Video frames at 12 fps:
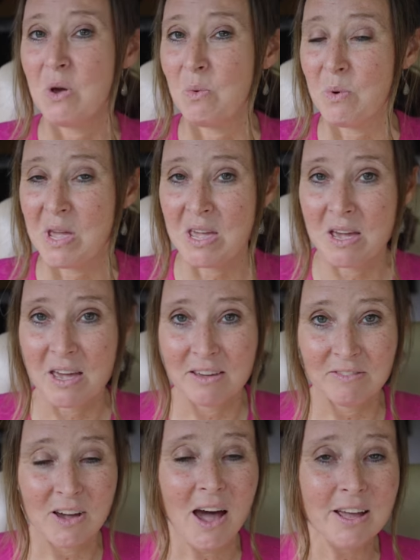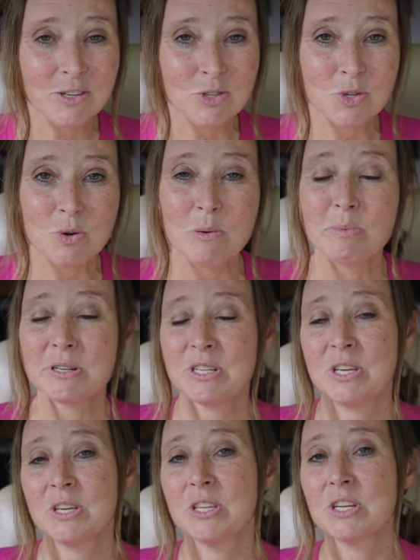we have gotten to a
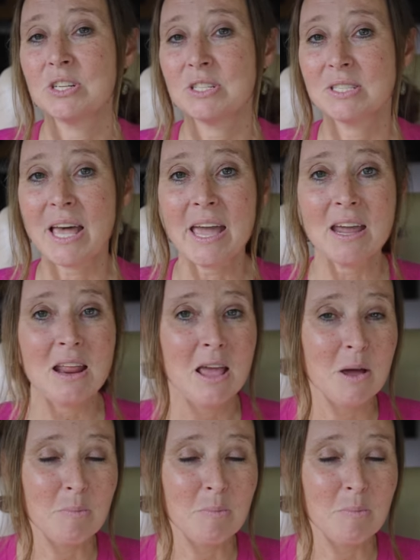particular site,